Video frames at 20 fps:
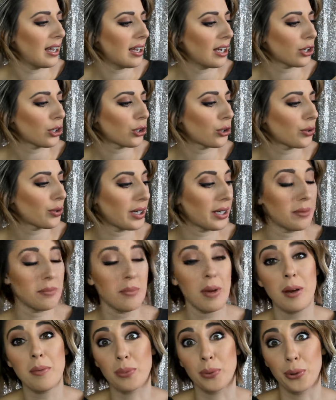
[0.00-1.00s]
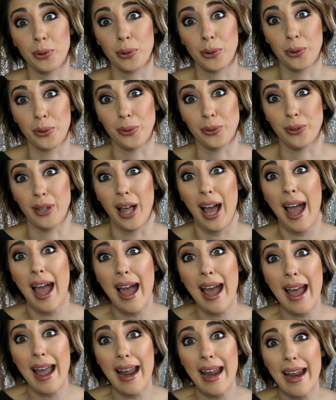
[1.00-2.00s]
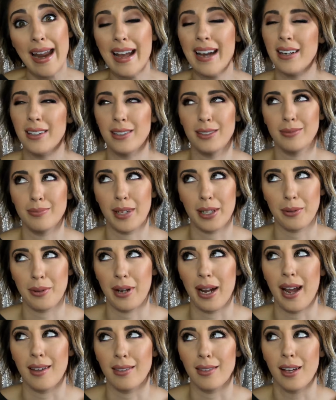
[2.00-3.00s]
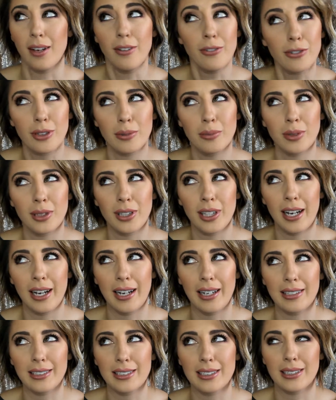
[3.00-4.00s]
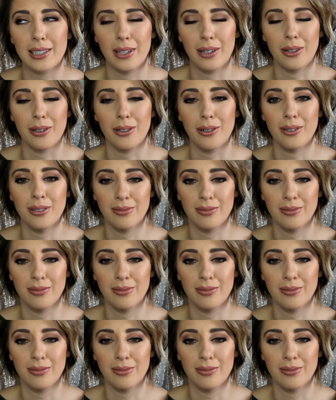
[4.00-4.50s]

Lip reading: Creme Brulee. By the way, I love creme brulee, so